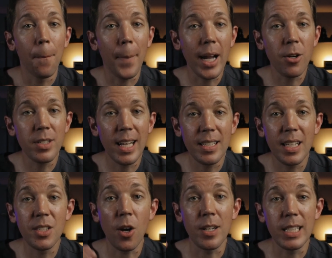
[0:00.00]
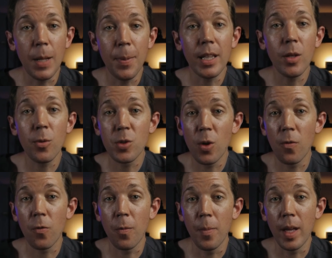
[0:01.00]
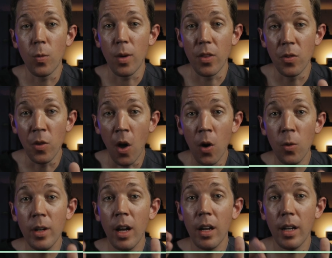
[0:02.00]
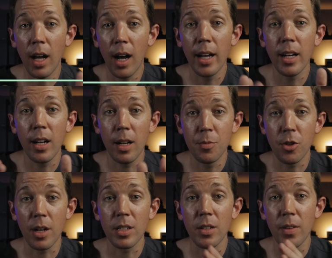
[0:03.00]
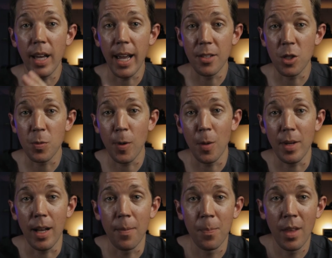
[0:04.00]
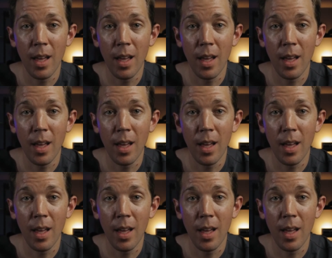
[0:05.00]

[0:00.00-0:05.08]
MicroTESEs are typically reserved for men with known non-obstructive azoospermia.